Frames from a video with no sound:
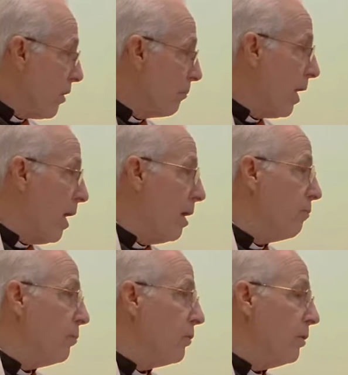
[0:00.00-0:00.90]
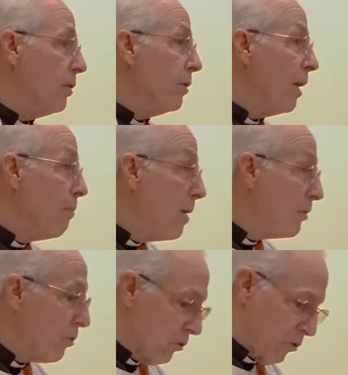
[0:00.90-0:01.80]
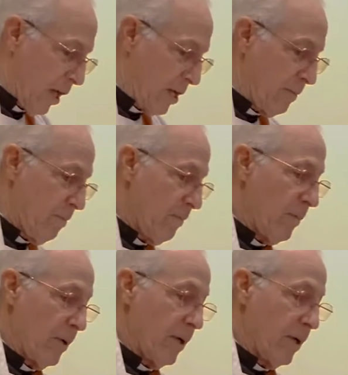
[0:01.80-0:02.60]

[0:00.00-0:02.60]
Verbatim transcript: Sometimes they meant the same,